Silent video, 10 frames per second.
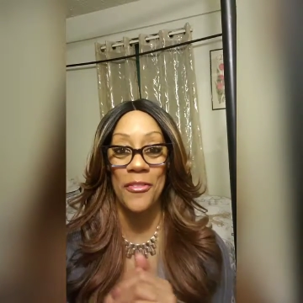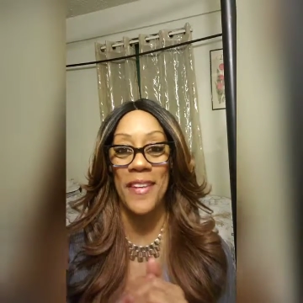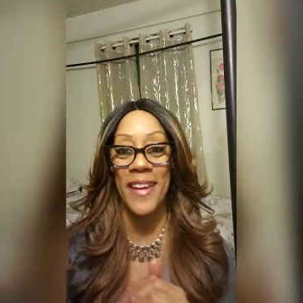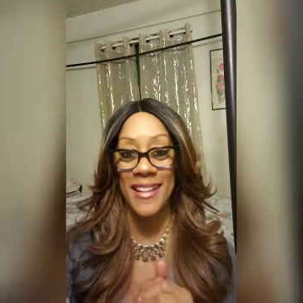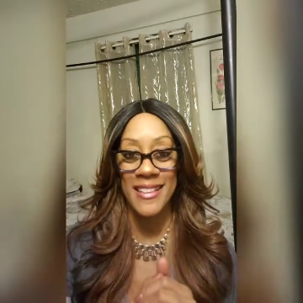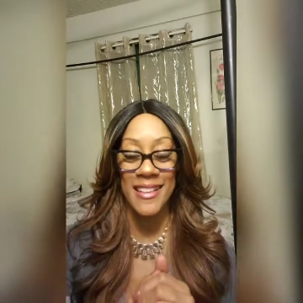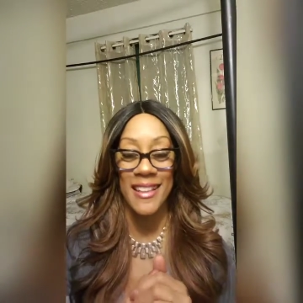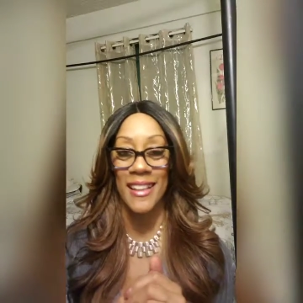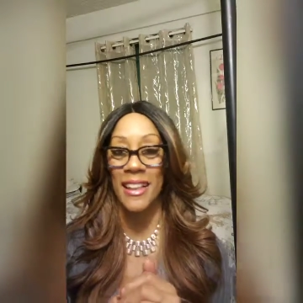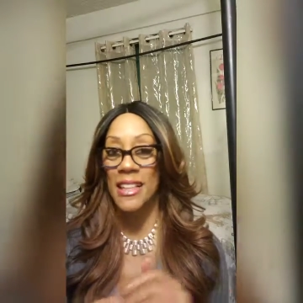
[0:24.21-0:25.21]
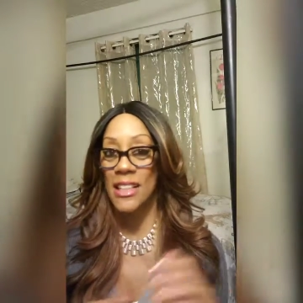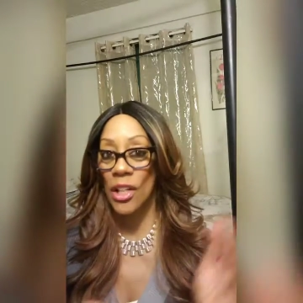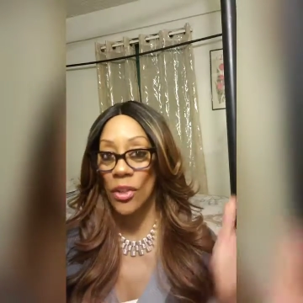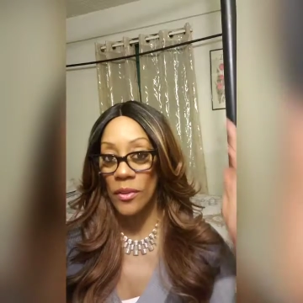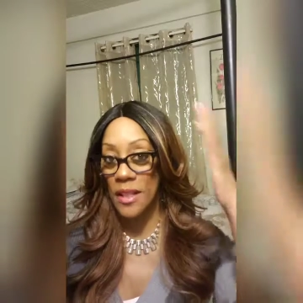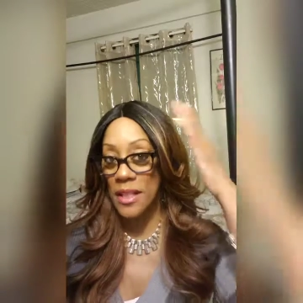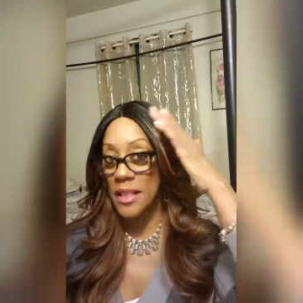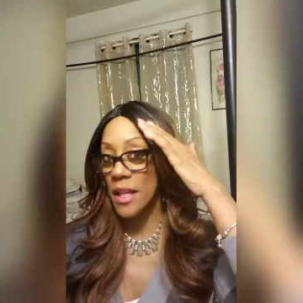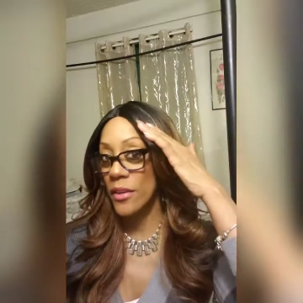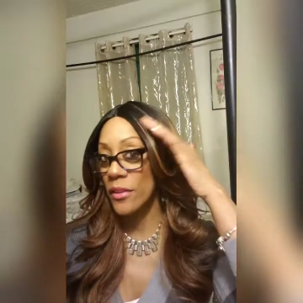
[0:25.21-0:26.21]
face. So this
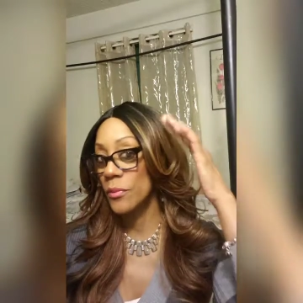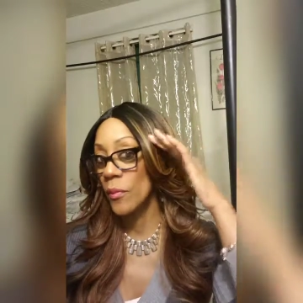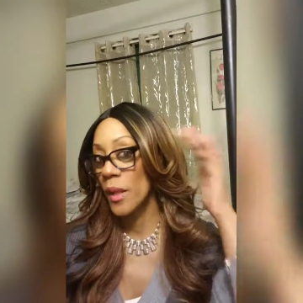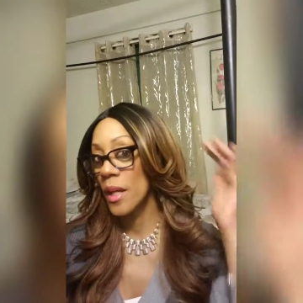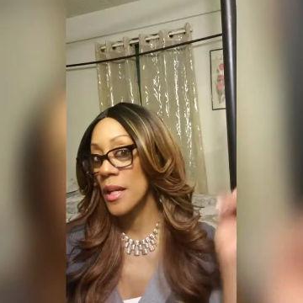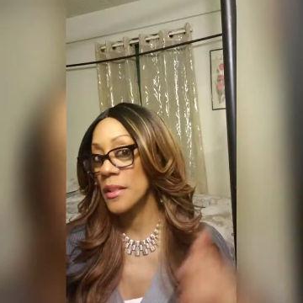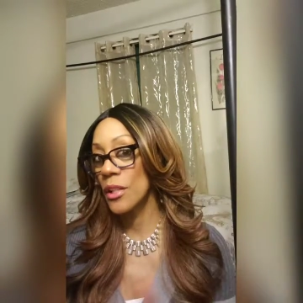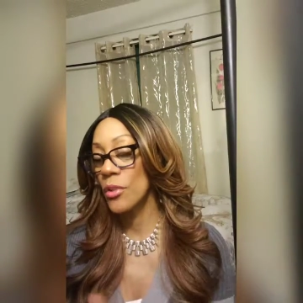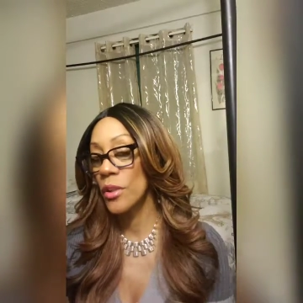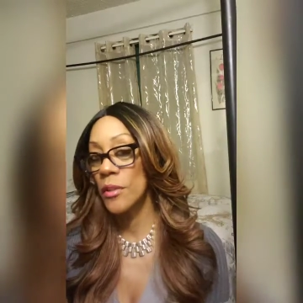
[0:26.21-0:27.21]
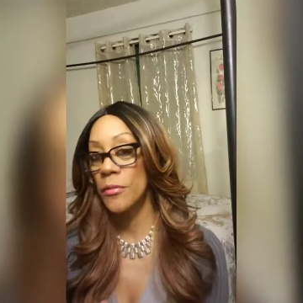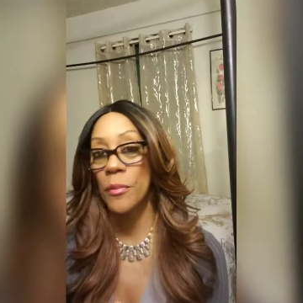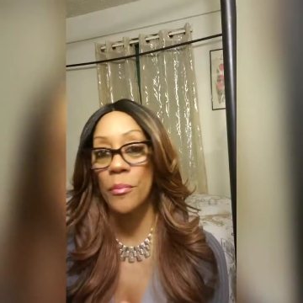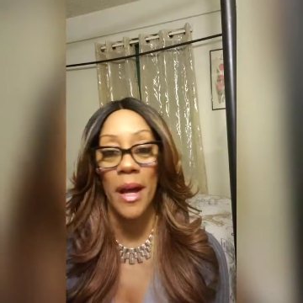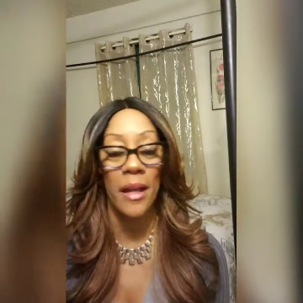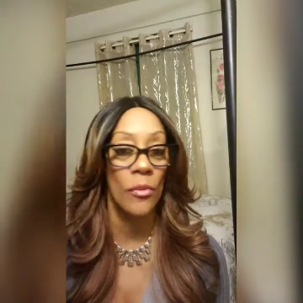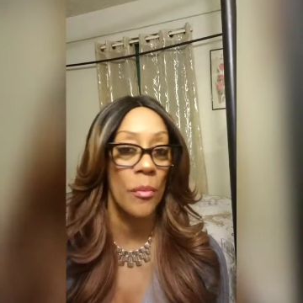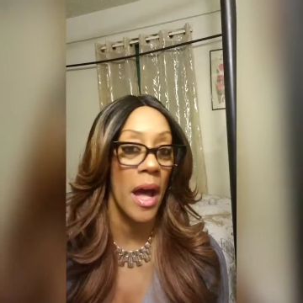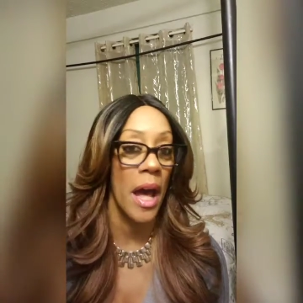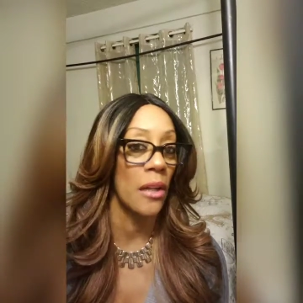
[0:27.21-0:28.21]
here is a unit from Model
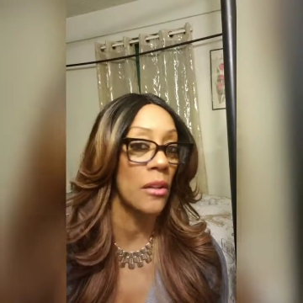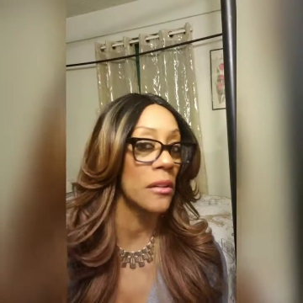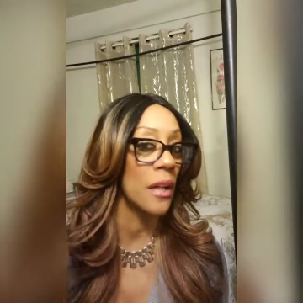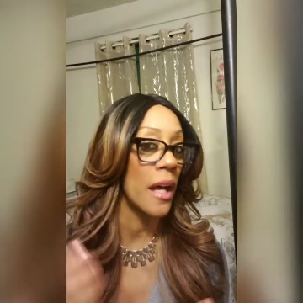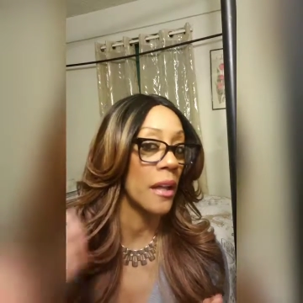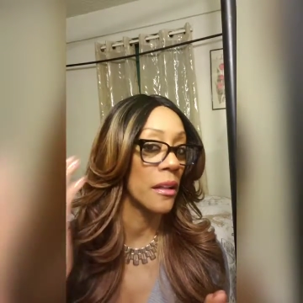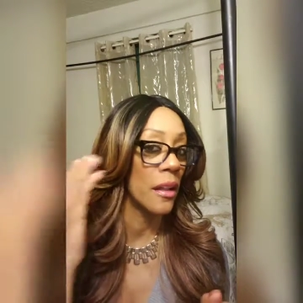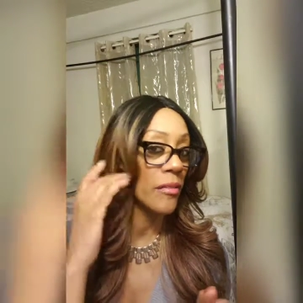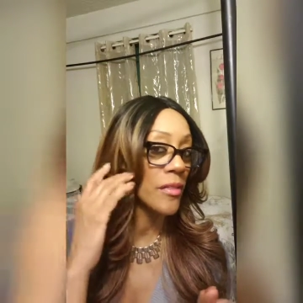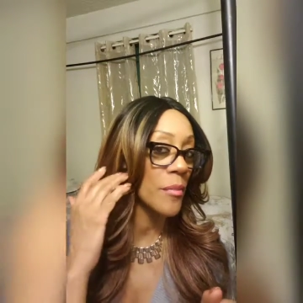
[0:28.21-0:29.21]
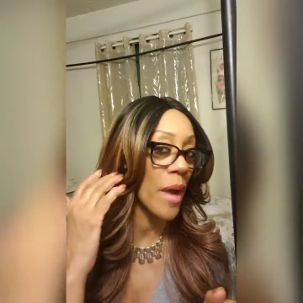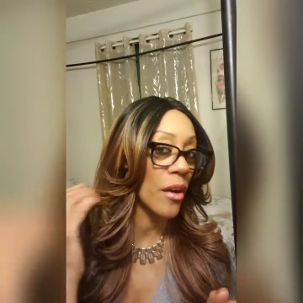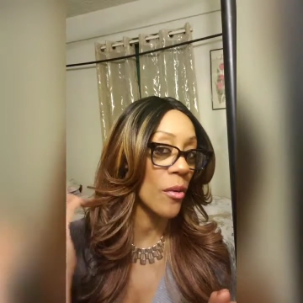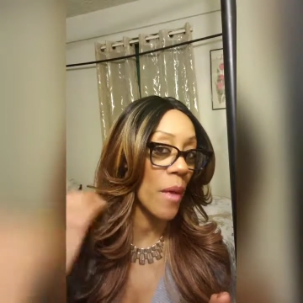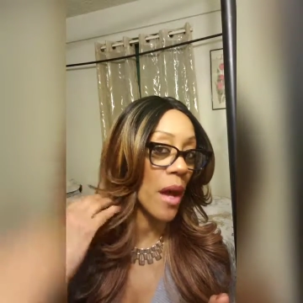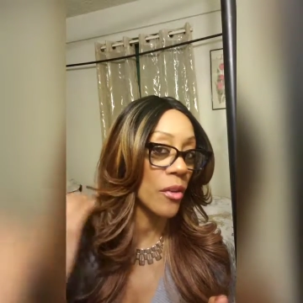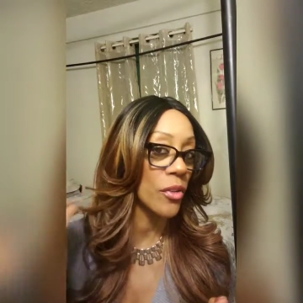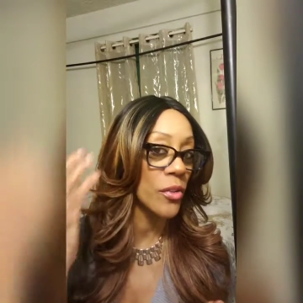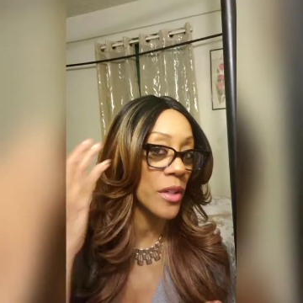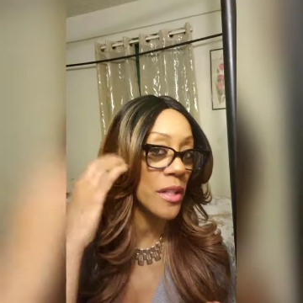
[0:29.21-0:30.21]
Model. I love the Model Model
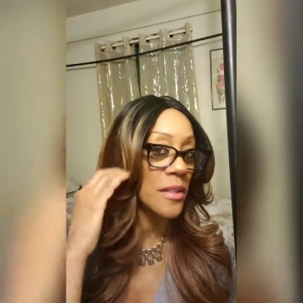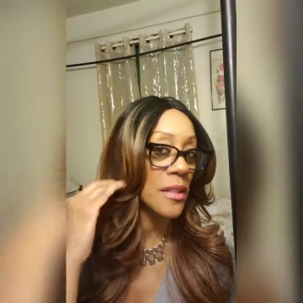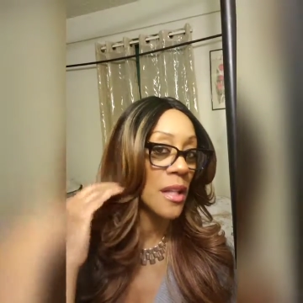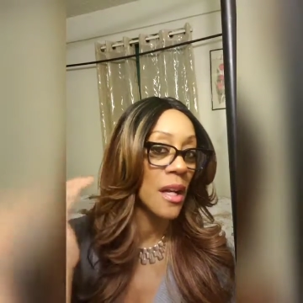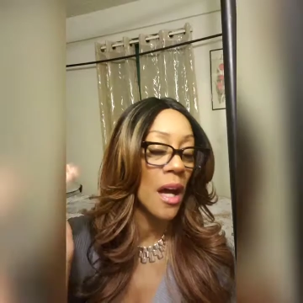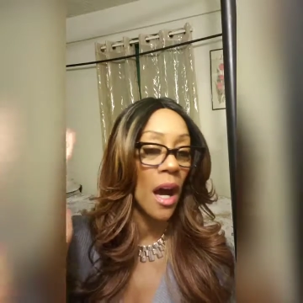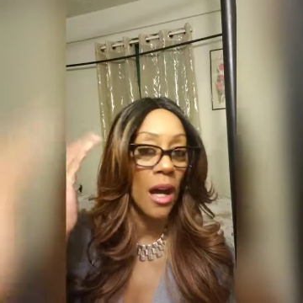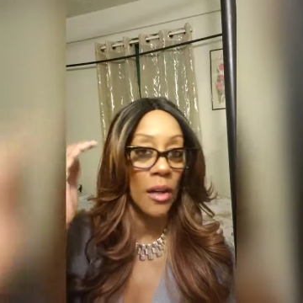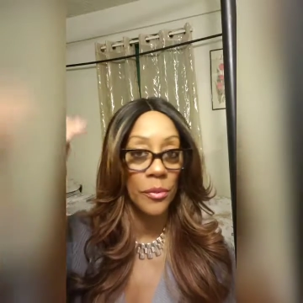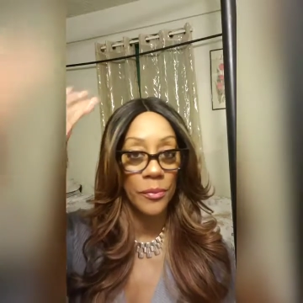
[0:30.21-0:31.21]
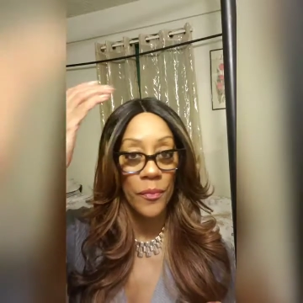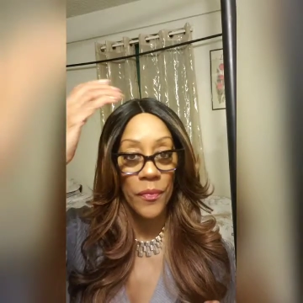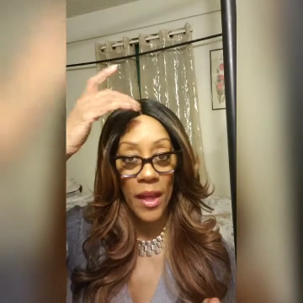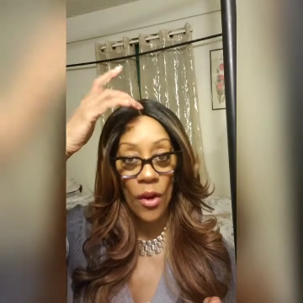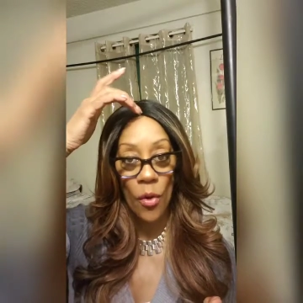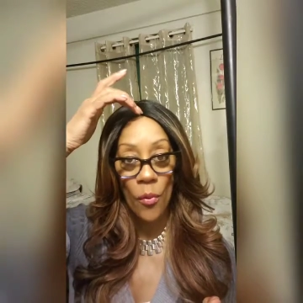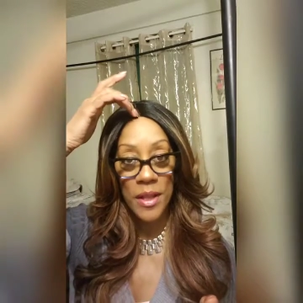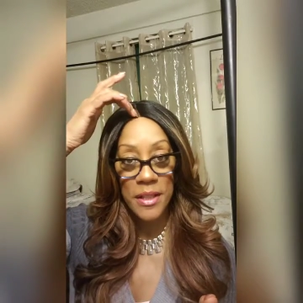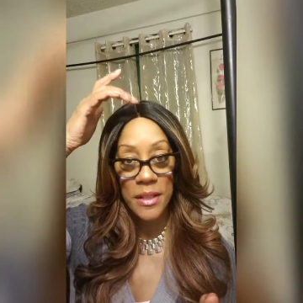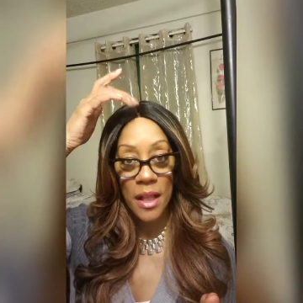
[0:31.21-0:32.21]
units. They
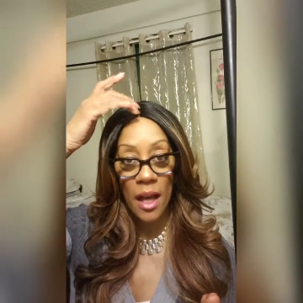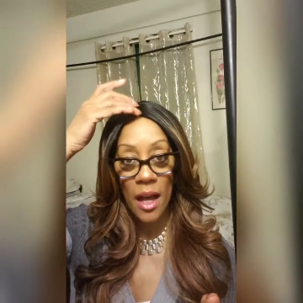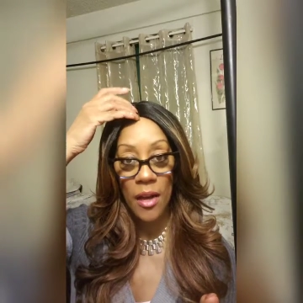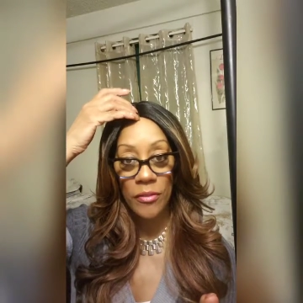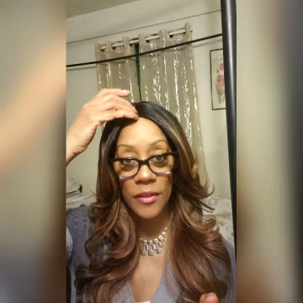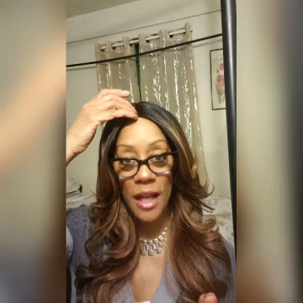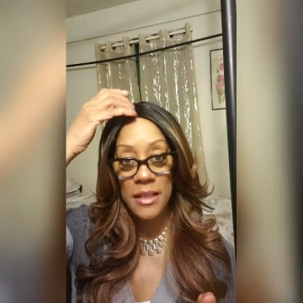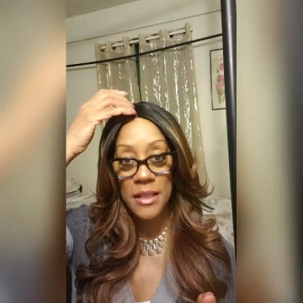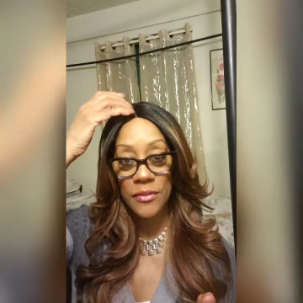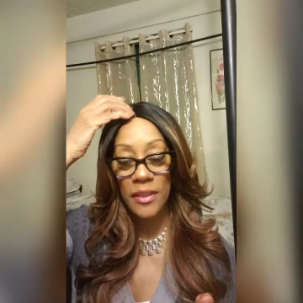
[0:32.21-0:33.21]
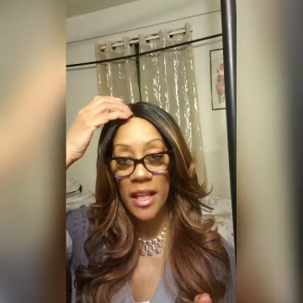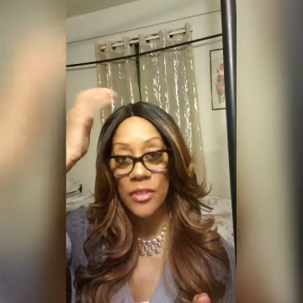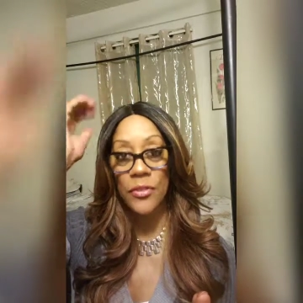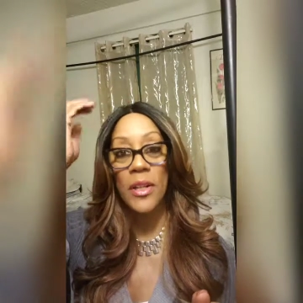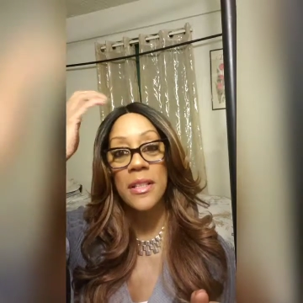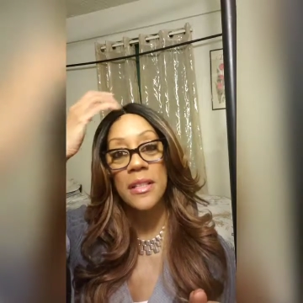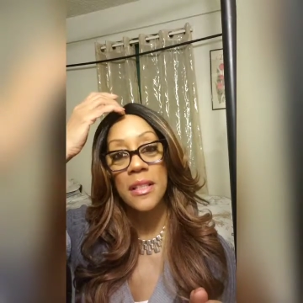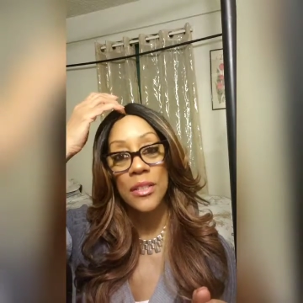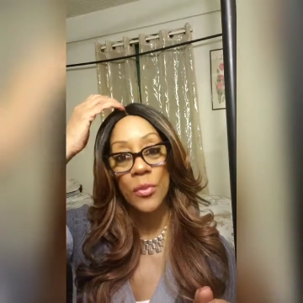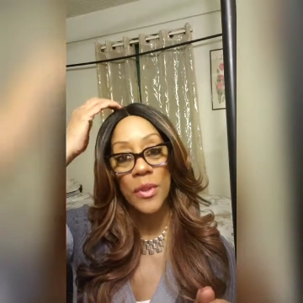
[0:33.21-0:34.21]
always have lots of lace fronts.
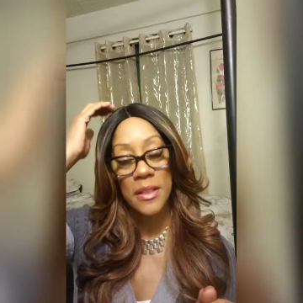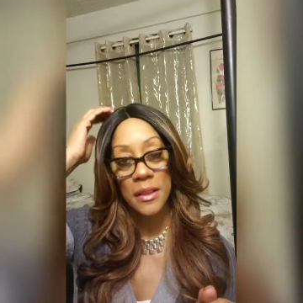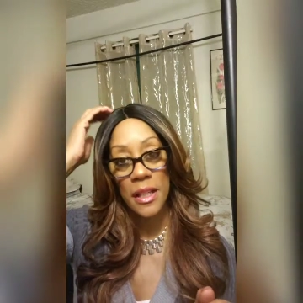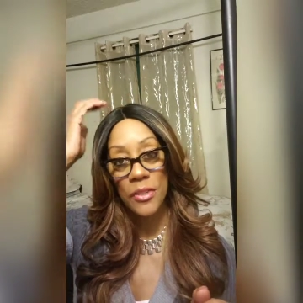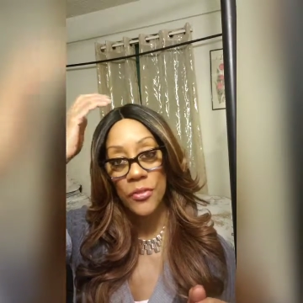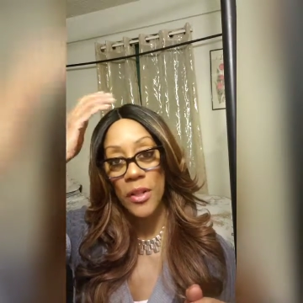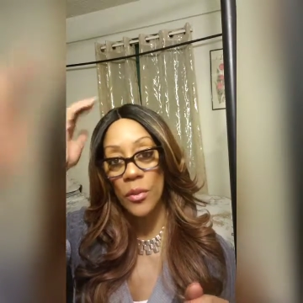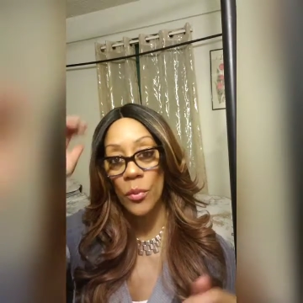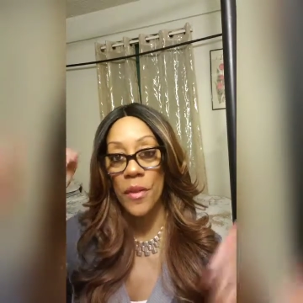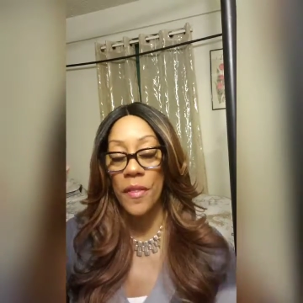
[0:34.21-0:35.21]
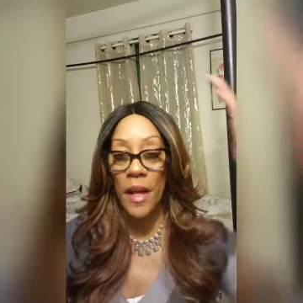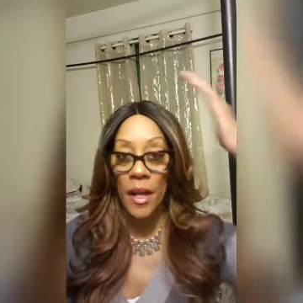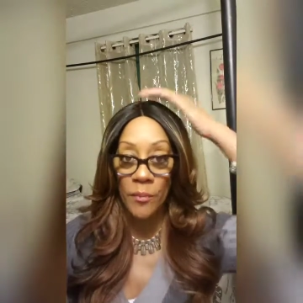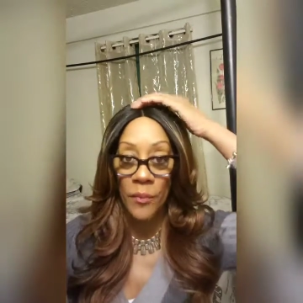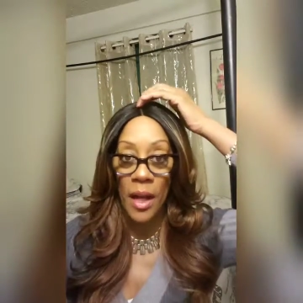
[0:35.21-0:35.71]
This one is a lace front with a